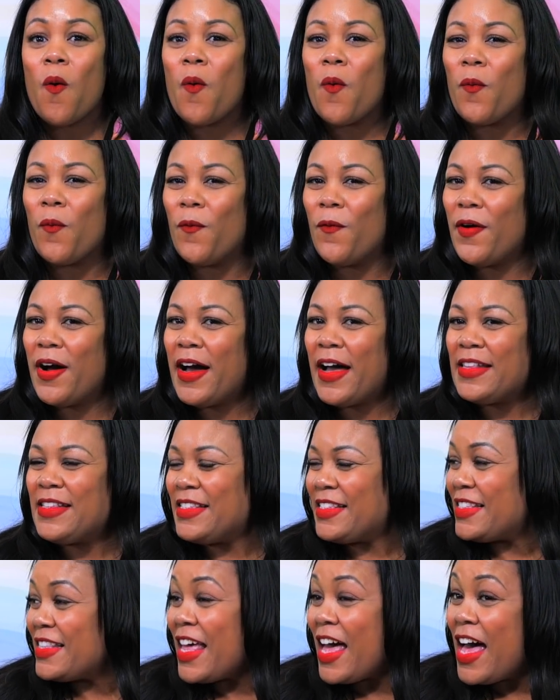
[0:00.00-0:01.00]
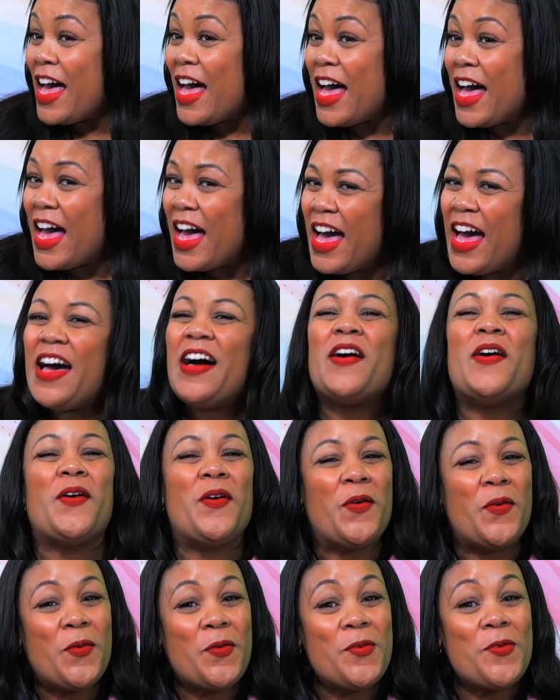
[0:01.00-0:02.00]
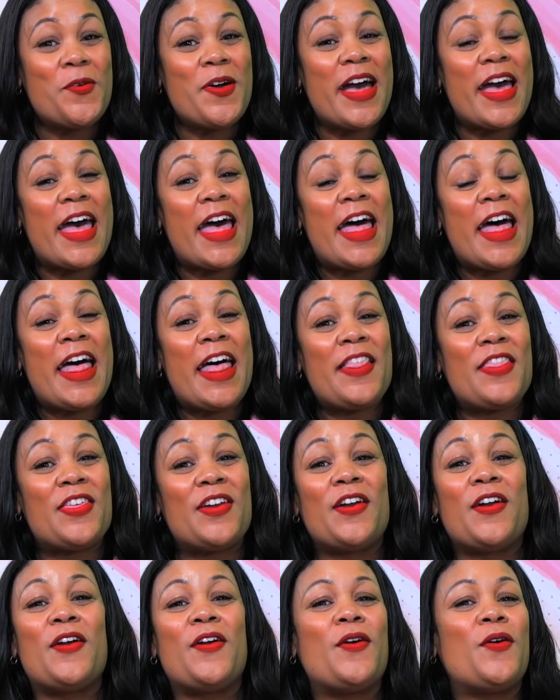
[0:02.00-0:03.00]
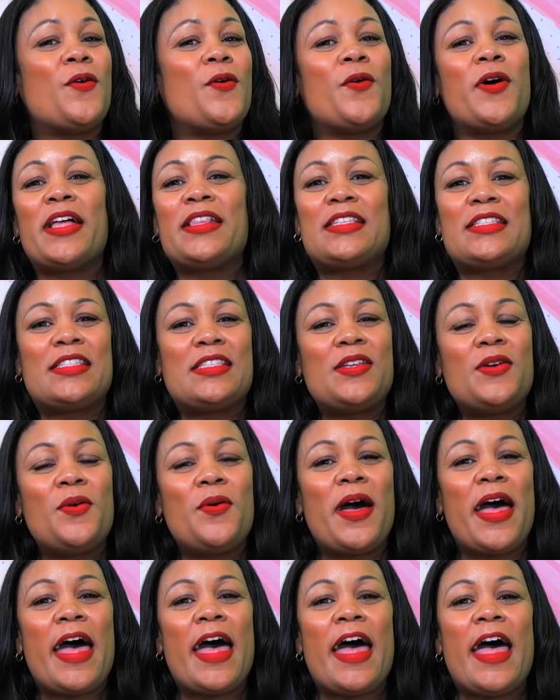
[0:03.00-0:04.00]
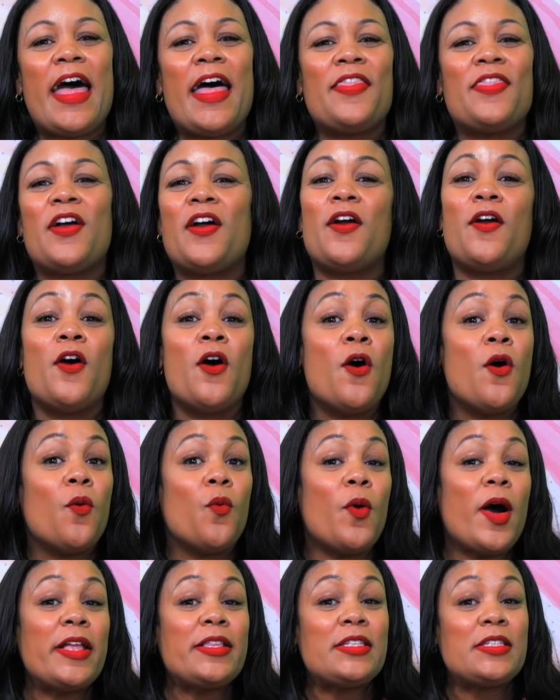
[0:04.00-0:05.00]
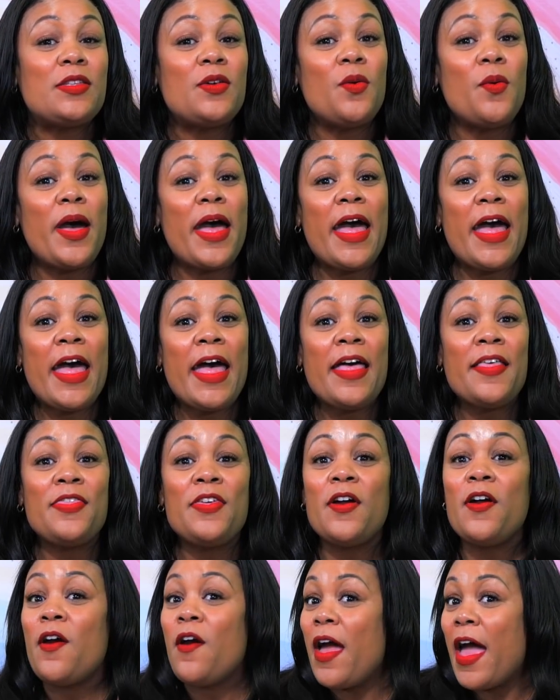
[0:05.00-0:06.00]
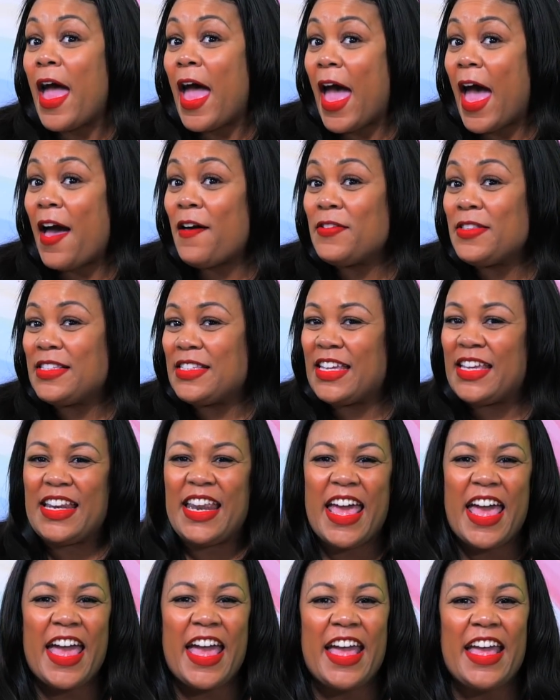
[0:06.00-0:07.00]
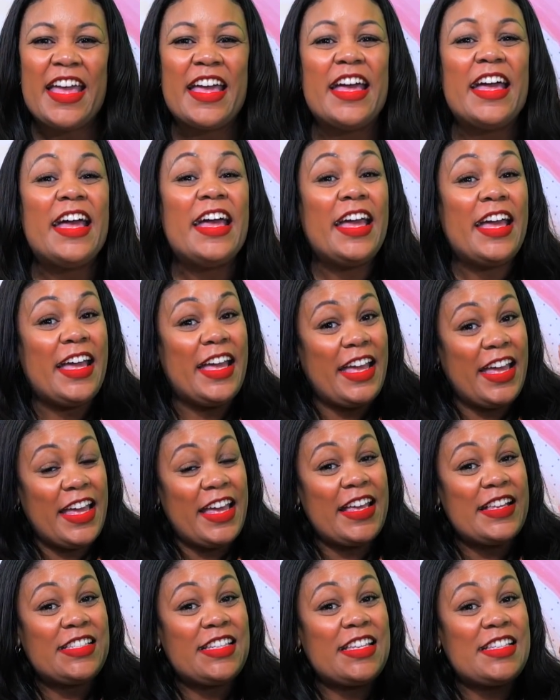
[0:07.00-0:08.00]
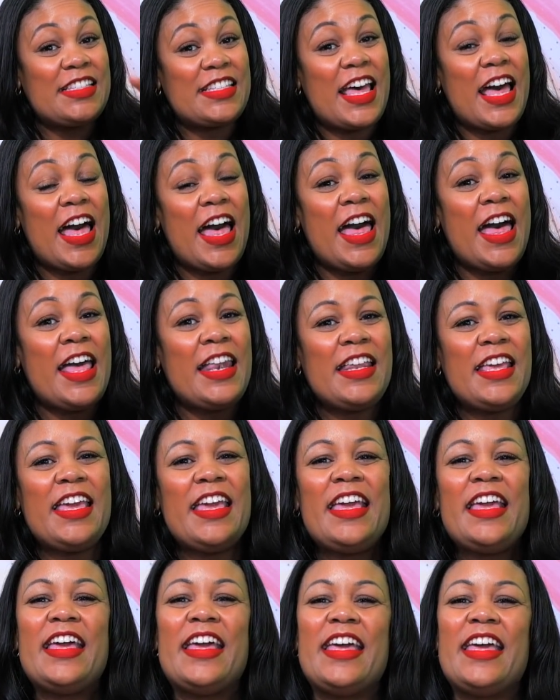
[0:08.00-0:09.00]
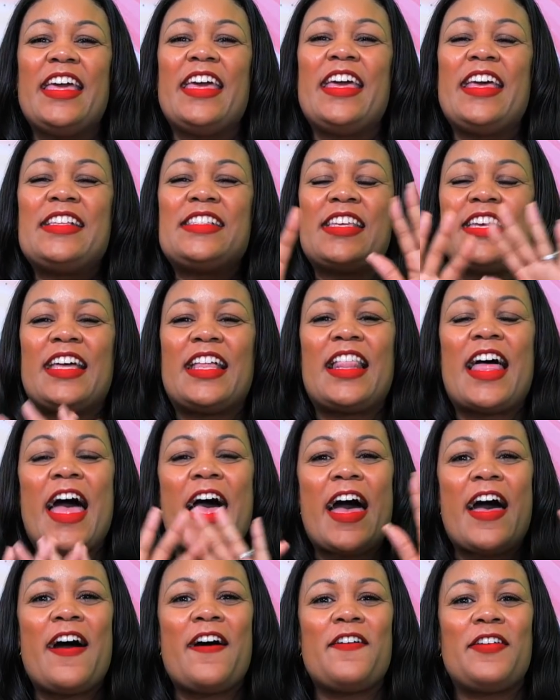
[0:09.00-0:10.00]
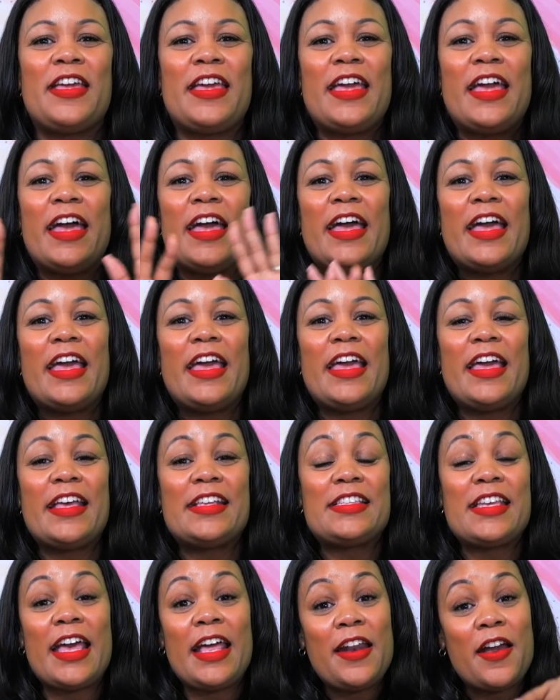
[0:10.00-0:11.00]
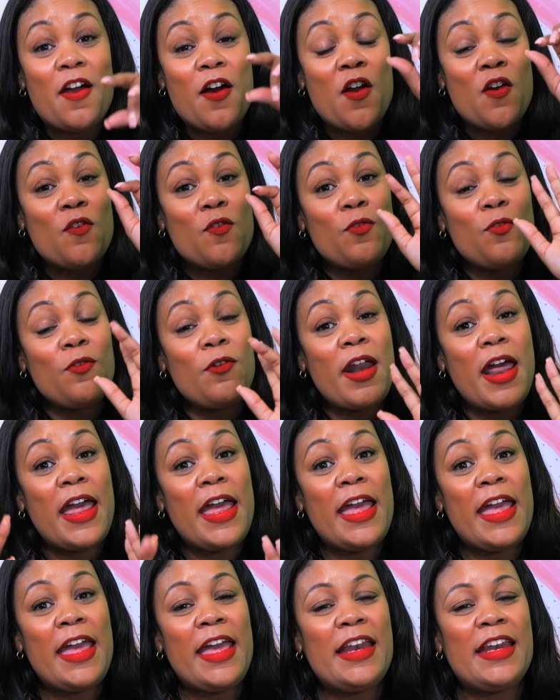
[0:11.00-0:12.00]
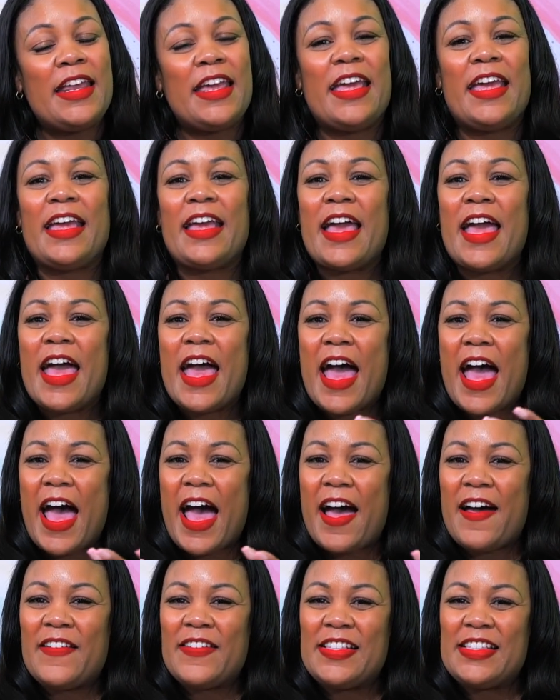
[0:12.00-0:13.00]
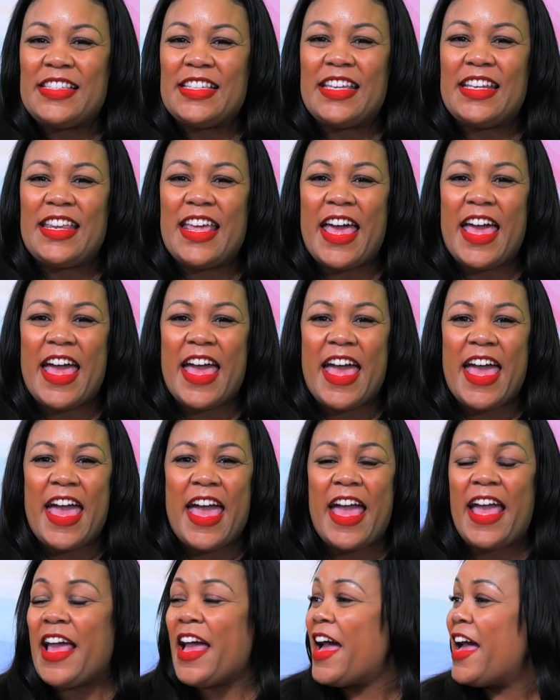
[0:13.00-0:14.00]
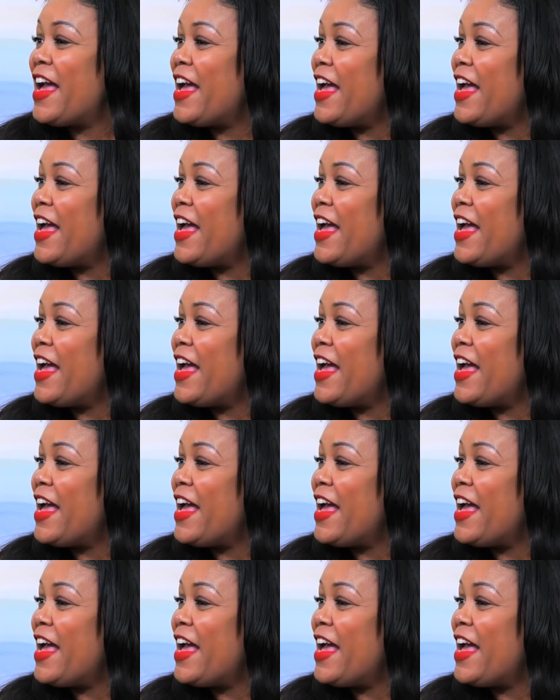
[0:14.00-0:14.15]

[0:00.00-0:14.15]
What's the weather? What's the weather? What's the weather out today? Is it sunny? Is it cloudy? Is it raining out today?